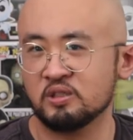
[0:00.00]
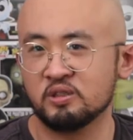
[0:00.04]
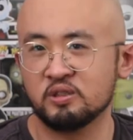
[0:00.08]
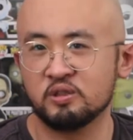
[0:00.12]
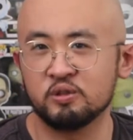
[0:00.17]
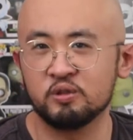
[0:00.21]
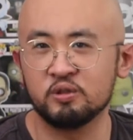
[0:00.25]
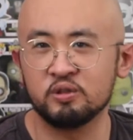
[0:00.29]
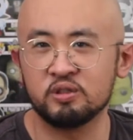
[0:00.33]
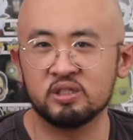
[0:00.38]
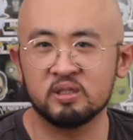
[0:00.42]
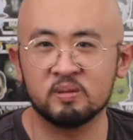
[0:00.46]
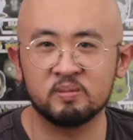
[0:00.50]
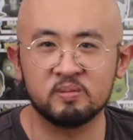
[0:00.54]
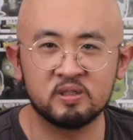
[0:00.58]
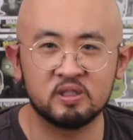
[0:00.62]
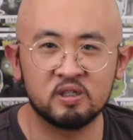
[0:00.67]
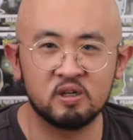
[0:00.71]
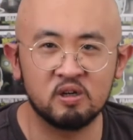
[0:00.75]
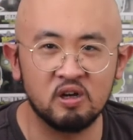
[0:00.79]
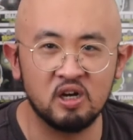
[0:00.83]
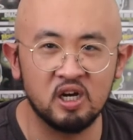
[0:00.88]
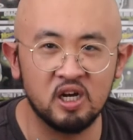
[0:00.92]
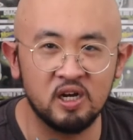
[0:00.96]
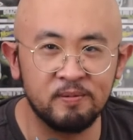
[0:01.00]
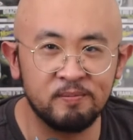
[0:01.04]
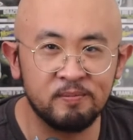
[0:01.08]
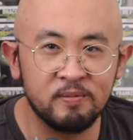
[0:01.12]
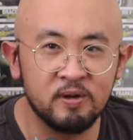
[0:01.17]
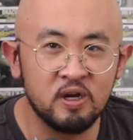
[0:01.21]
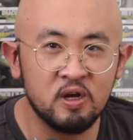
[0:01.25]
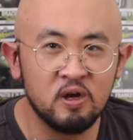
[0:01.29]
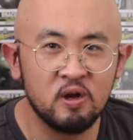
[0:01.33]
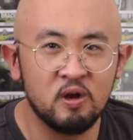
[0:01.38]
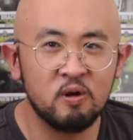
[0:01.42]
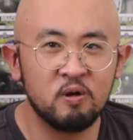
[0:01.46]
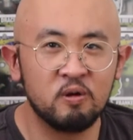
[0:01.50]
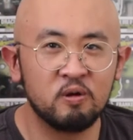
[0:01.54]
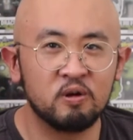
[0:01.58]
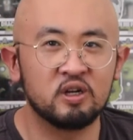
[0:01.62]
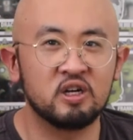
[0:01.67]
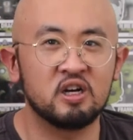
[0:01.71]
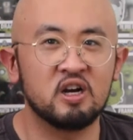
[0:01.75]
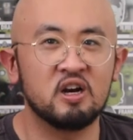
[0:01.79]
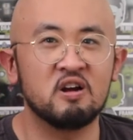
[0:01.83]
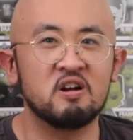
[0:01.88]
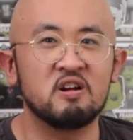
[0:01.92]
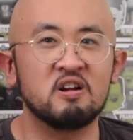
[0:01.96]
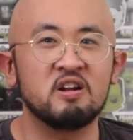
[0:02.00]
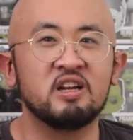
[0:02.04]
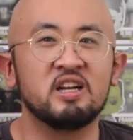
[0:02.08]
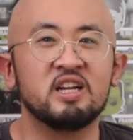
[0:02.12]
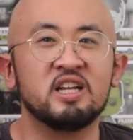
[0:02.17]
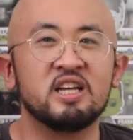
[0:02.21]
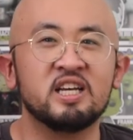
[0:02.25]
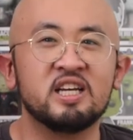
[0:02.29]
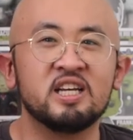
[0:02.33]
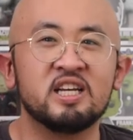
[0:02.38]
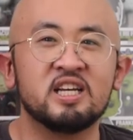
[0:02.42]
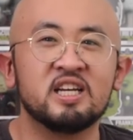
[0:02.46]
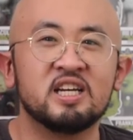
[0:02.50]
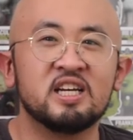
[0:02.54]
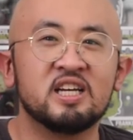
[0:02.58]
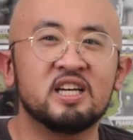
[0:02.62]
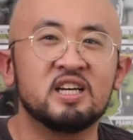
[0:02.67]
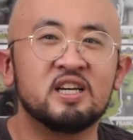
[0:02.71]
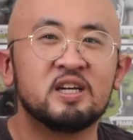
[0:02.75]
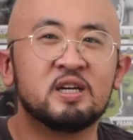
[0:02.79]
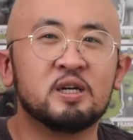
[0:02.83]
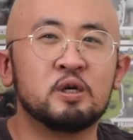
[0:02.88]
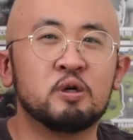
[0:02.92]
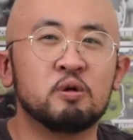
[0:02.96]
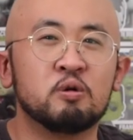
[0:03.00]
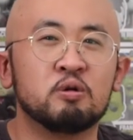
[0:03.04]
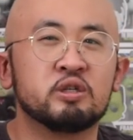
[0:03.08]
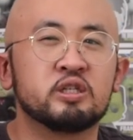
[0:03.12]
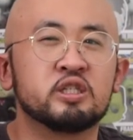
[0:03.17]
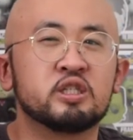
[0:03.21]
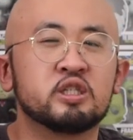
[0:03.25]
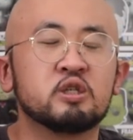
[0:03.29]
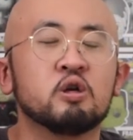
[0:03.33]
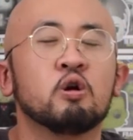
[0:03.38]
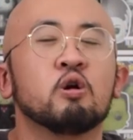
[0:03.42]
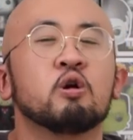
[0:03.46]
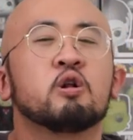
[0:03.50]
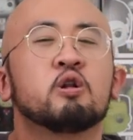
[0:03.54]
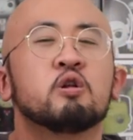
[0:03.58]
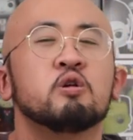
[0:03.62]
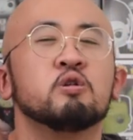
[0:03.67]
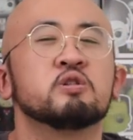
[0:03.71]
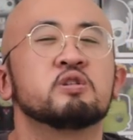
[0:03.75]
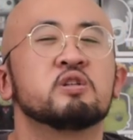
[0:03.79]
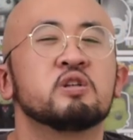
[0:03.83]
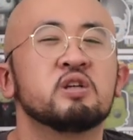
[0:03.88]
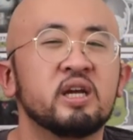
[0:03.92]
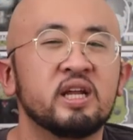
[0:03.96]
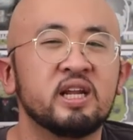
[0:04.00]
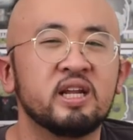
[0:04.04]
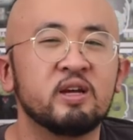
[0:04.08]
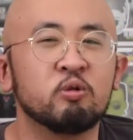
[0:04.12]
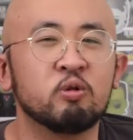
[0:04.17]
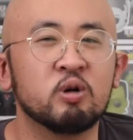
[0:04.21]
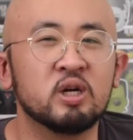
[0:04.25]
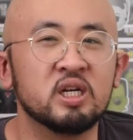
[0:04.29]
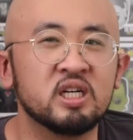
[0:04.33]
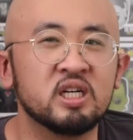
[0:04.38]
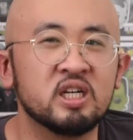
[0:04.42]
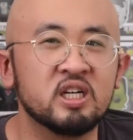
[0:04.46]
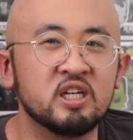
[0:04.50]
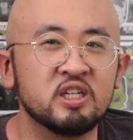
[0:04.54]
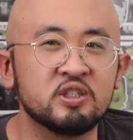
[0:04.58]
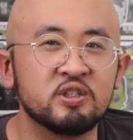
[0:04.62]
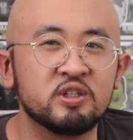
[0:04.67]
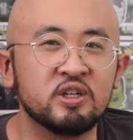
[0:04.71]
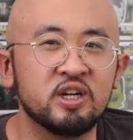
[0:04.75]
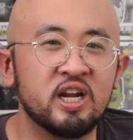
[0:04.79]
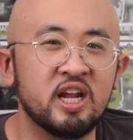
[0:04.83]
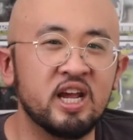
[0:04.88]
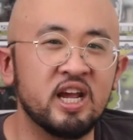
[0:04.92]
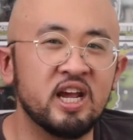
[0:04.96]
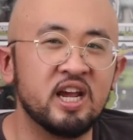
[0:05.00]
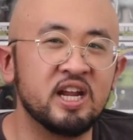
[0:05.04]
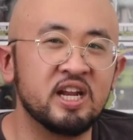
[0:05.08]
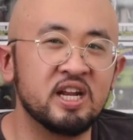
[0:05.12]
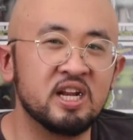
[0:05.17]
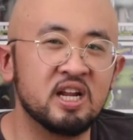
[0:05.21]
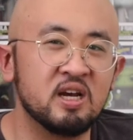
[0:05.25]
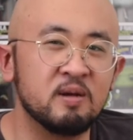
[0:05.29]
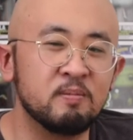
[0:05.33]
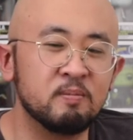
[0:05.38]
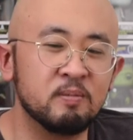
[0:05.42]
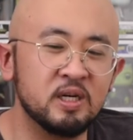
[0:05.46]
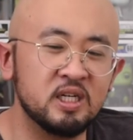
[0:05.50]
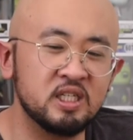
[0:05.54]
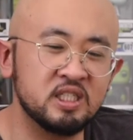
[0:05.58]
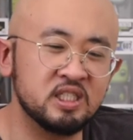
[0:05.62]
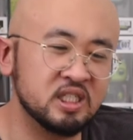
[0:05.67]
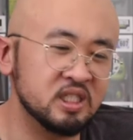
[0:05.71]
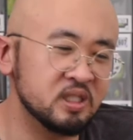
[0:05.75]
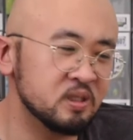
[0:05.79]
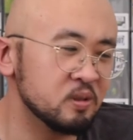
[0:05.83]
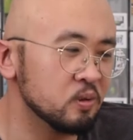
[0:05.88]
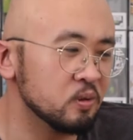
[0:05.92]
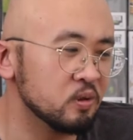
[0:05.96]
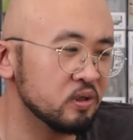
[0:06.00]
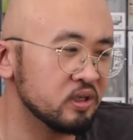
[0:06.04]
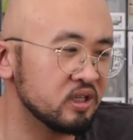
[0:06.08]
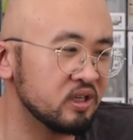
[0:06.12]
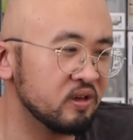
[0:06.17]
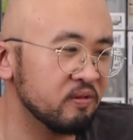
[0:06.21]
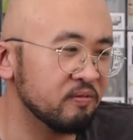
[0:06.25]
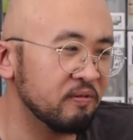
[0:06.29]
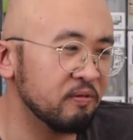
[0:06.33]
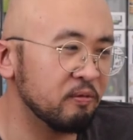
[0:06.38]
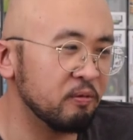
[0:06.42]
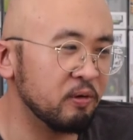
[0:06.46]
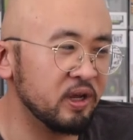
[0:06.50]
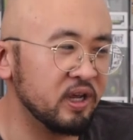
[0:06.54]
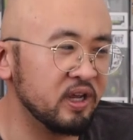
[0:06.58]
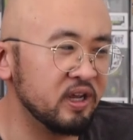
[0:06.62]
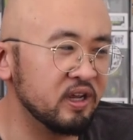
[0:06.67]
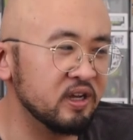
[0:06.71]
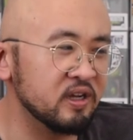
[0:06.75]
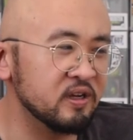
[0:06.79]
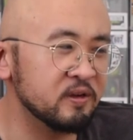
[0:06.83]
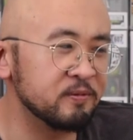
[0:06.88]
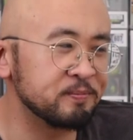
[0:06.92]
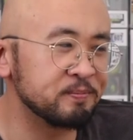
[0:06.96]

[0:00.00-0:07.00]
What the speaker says: do subscribe. Currently, we're so close to getting 100, and I might just do a giveaway